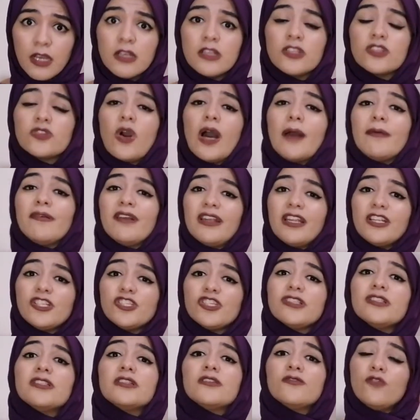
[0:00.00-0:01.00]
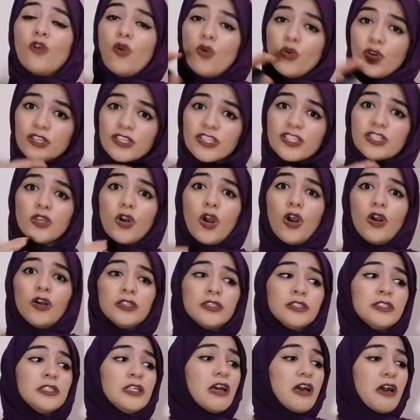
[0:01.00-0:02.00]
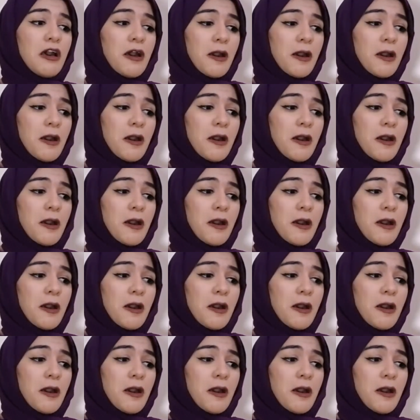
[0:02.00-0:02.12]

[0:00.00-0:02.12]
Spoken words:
So I'm going to just focus on